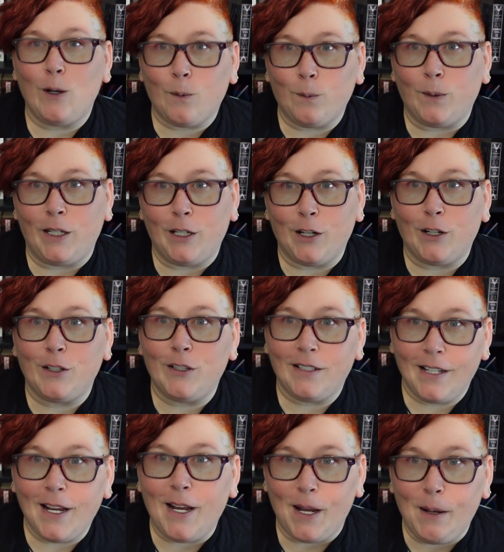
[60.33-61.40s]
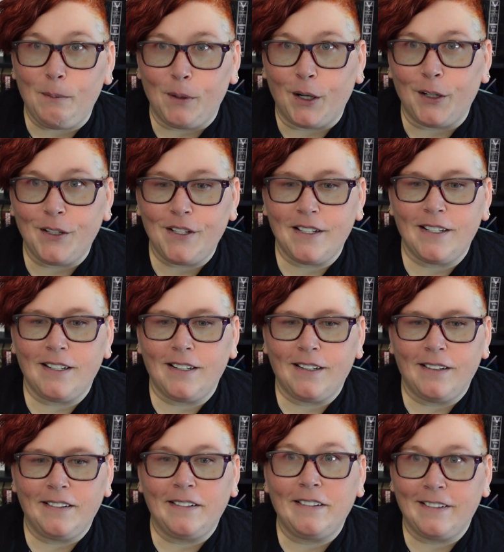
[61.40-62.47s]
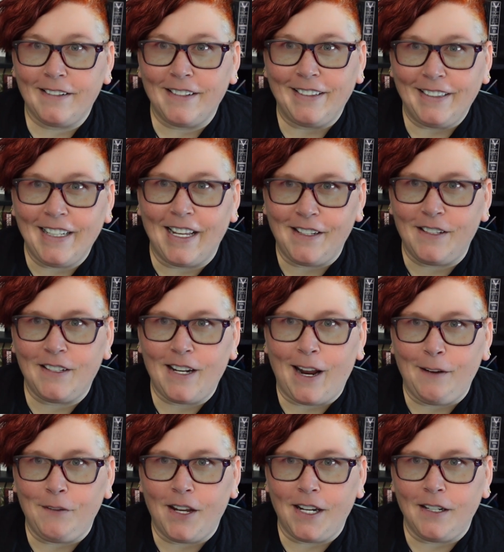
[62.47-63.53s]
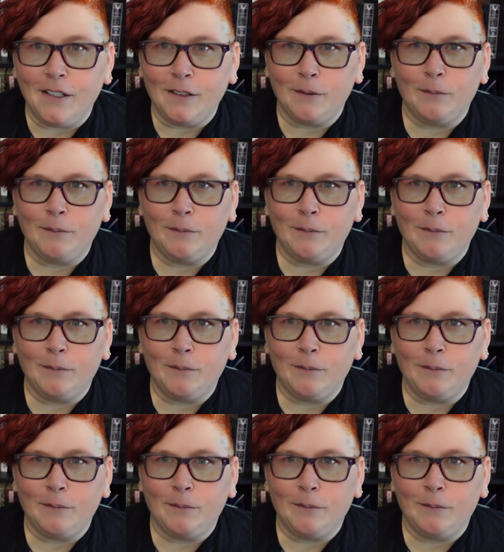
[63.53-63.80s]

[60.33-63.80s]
your readers immersed. Let's dive in.